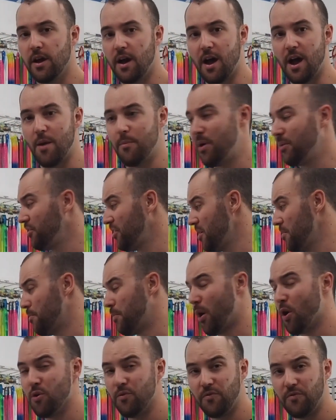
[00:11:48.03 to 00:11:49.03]
I've seen
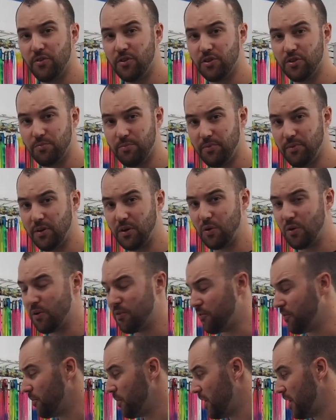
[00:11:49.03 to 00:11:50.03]
bonefish being
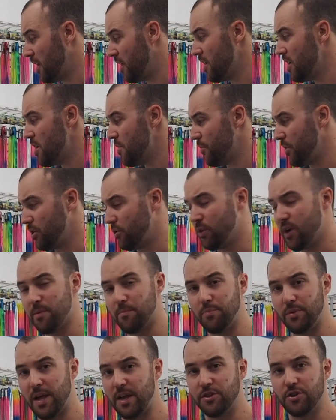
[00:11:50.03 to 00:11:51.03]
caught from here, but you'll
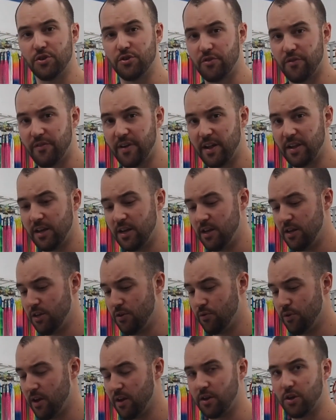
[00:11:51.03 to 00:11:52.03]
get bludger trevally,
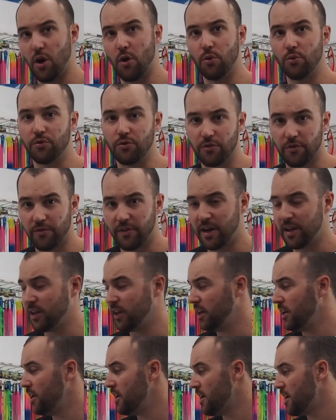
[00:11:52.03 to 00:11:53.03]
you'll get golden
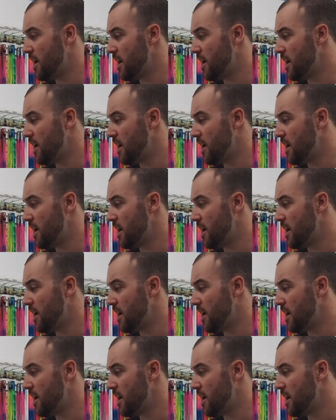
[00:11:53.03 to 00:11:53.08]
trevally.